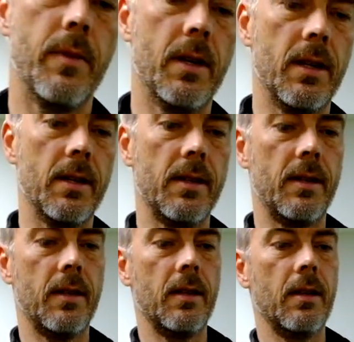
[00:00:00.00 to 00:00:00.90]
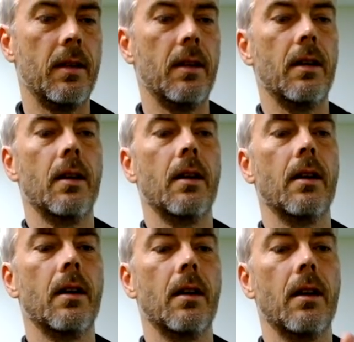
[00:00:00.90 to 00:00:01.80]
happen is
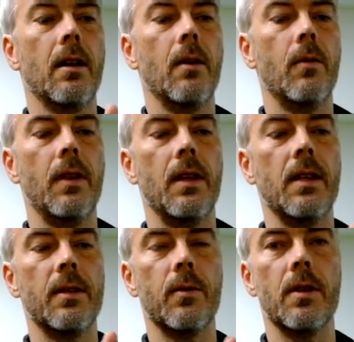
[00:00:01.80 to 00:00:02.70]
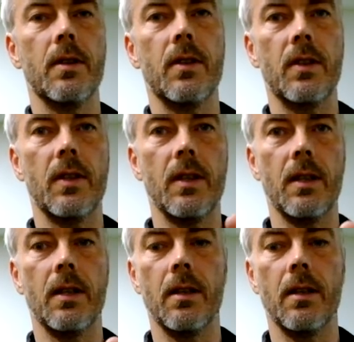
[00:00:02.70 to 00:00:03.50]
with these ones,